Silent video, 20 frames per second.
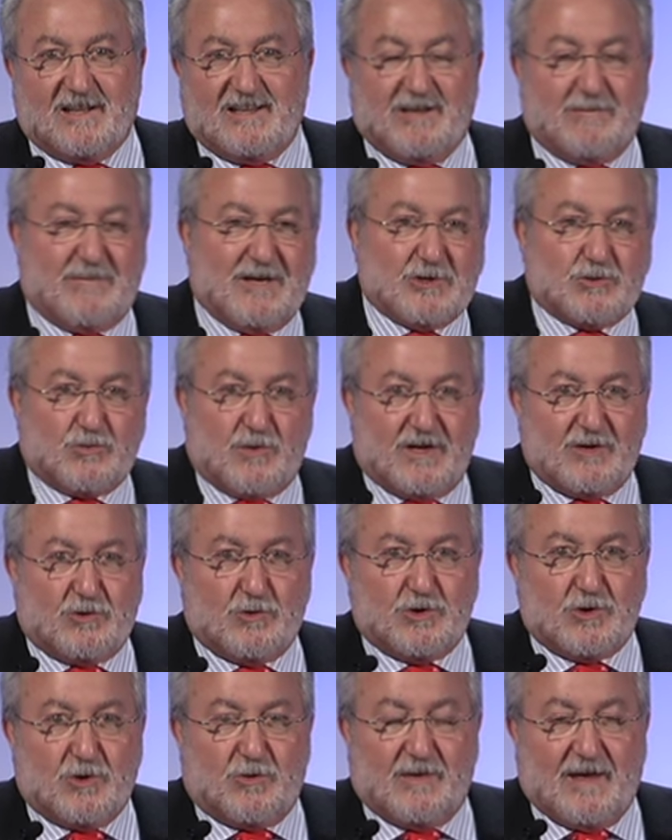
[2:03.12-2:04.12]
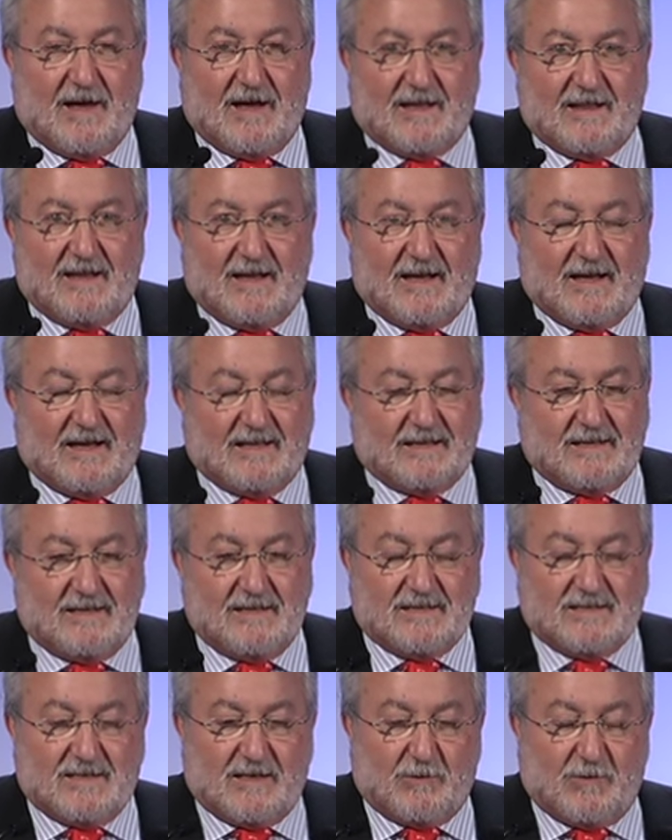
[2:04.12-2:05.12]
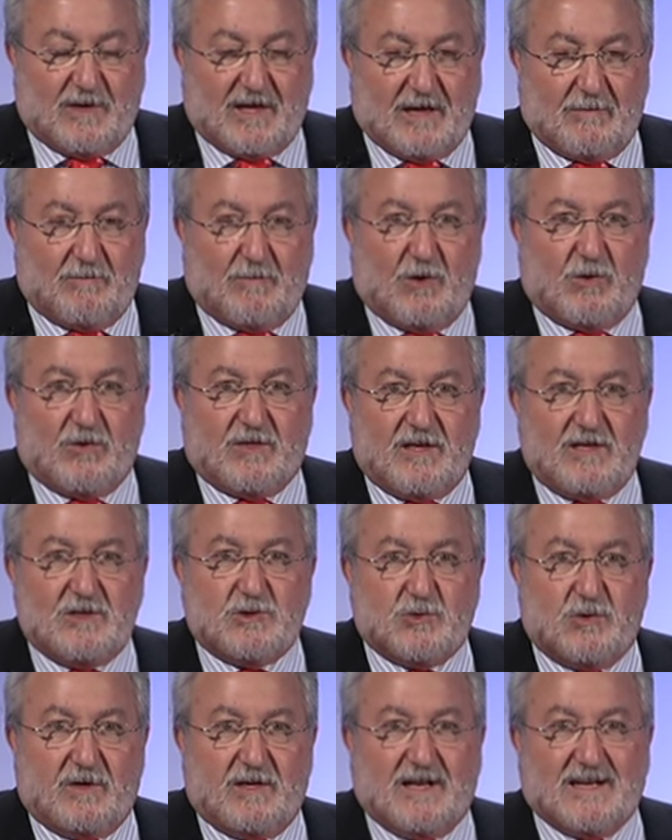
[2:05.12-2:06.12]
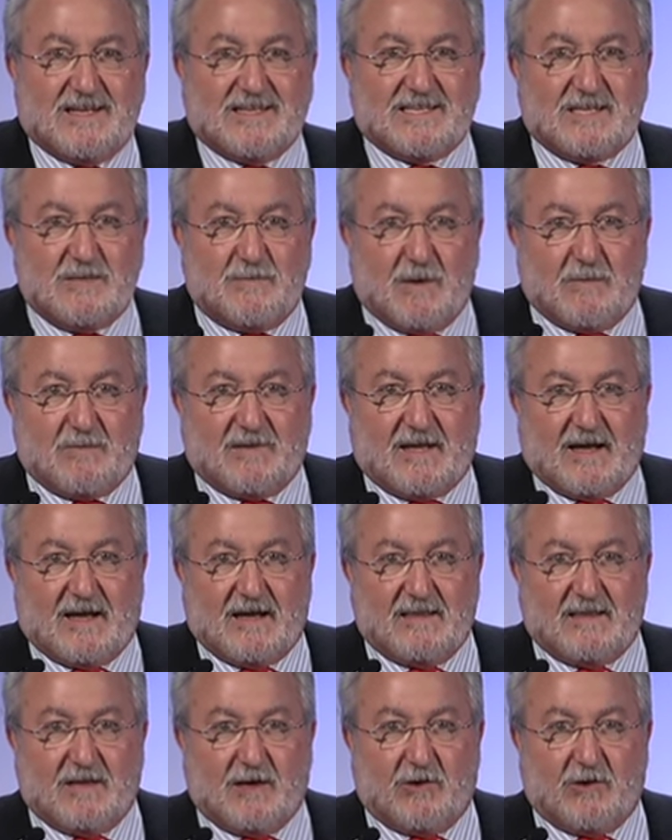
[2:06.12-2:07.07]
and the best way to show that is that we have both insulin and C-peptide,